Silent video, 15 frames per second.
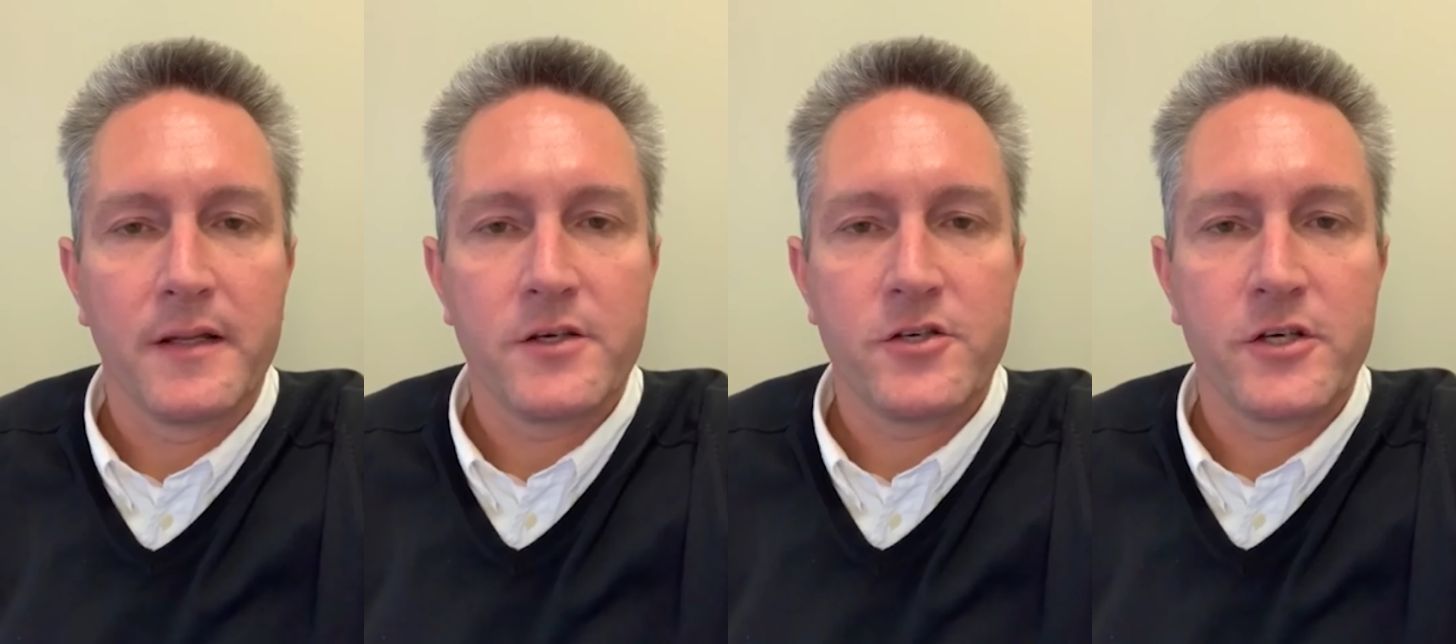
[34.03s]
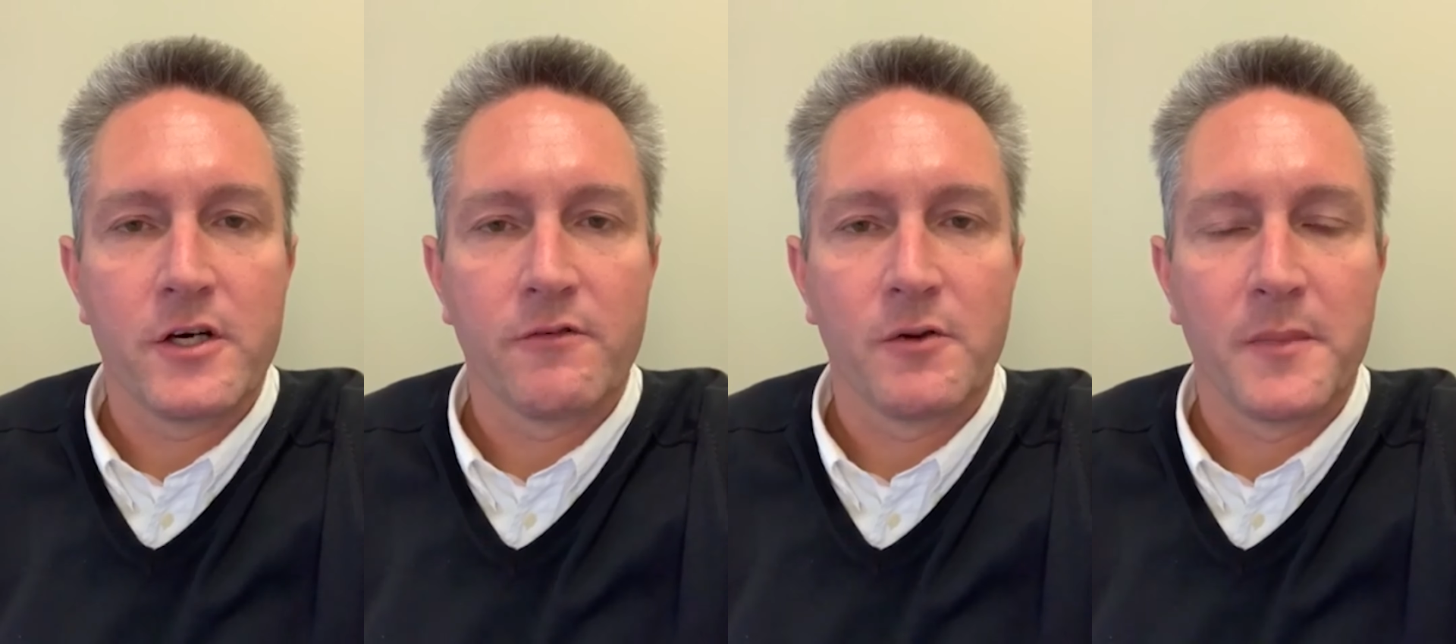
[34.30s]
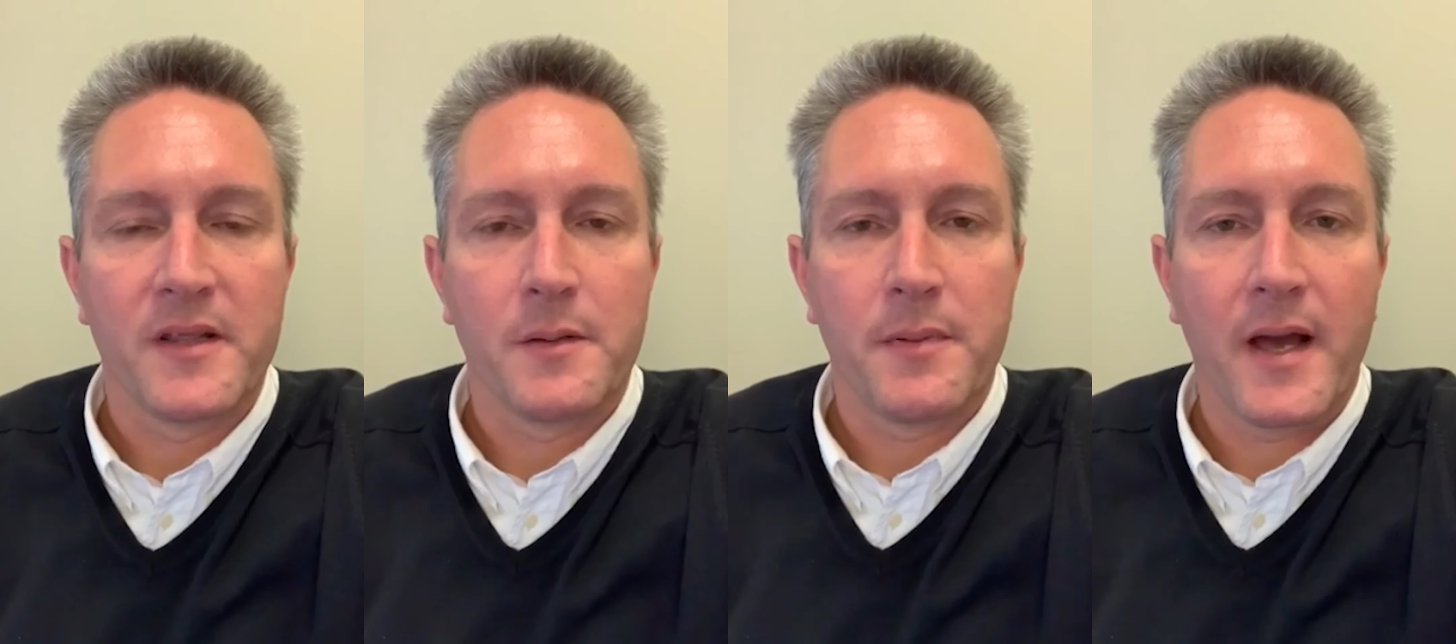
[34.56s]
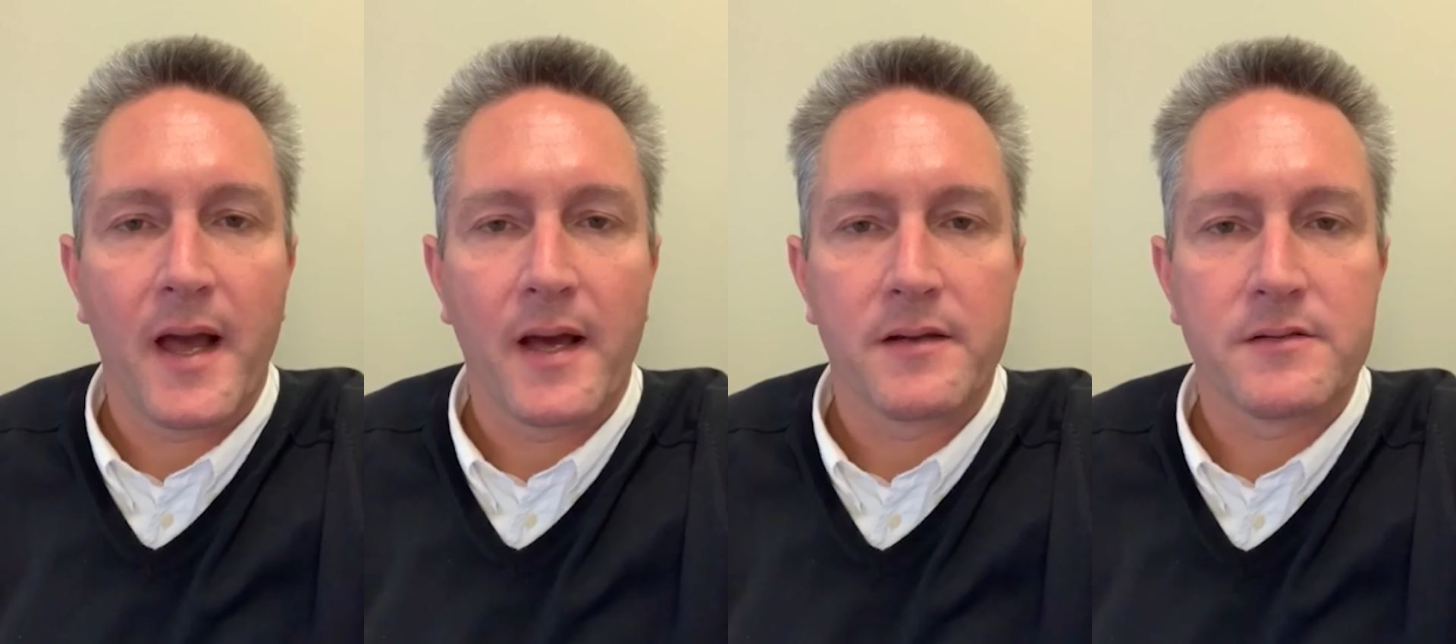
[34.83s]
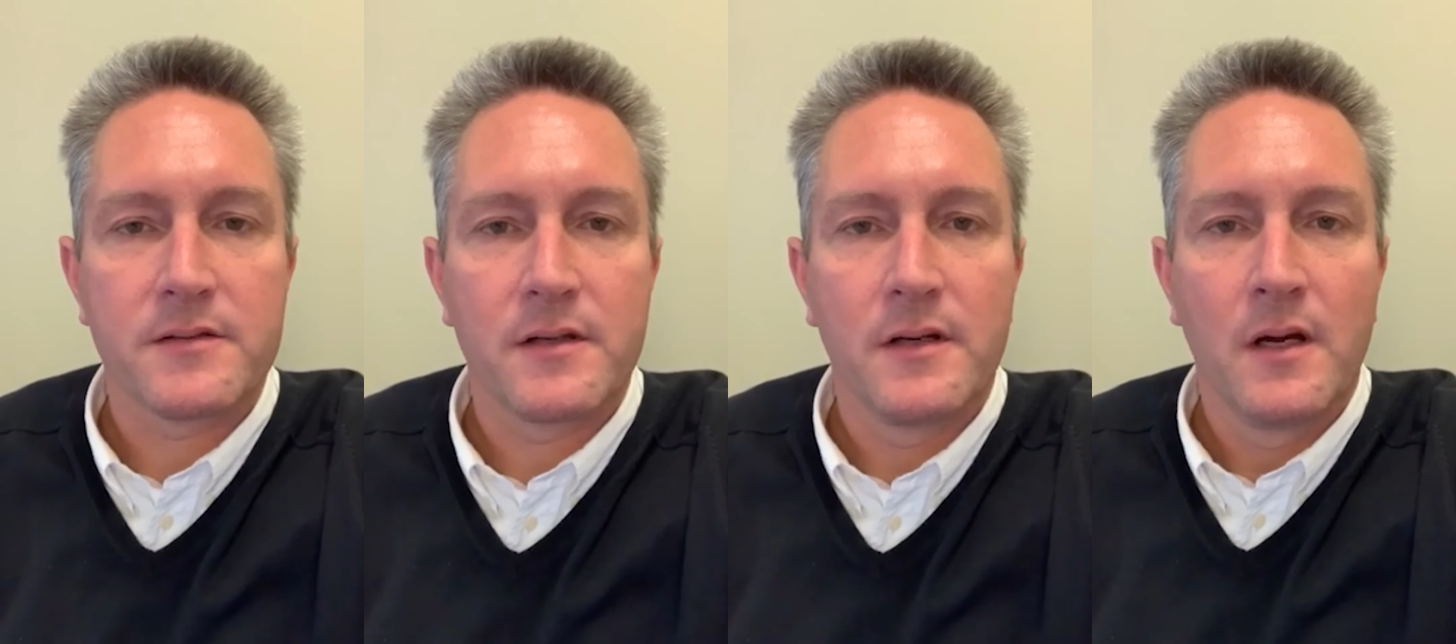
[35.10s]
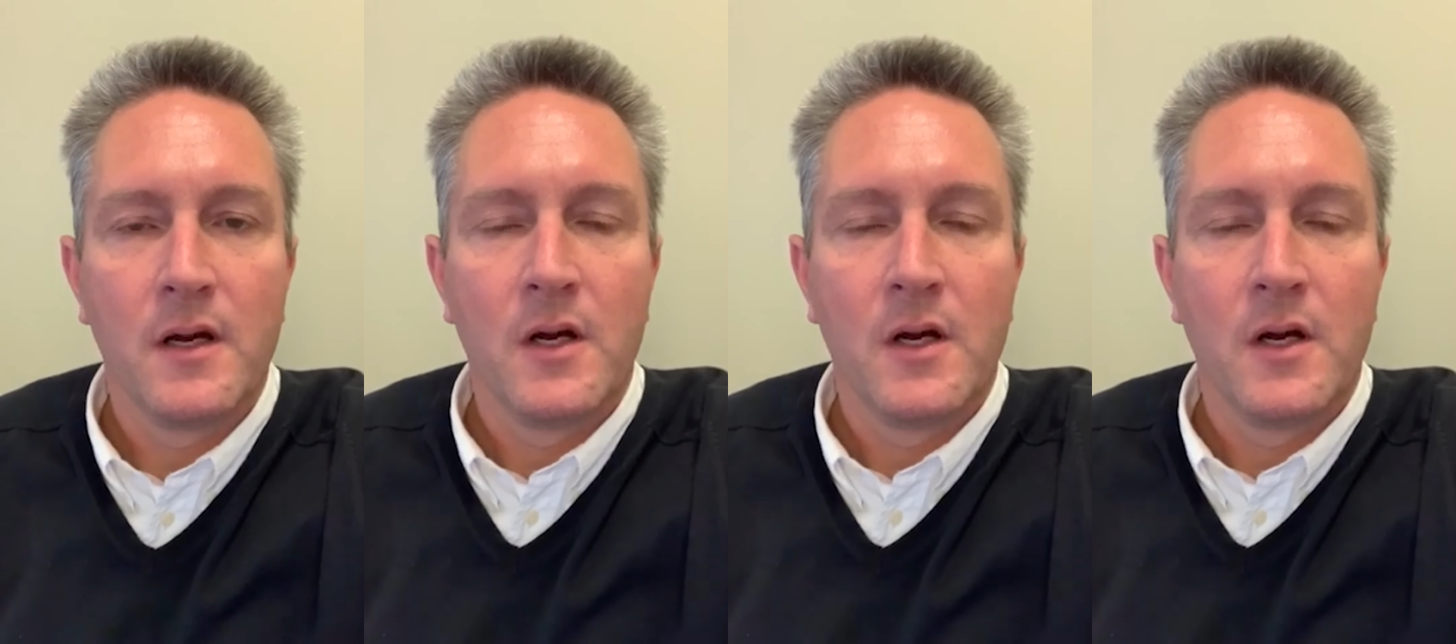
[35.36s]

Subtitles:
this year from in the past.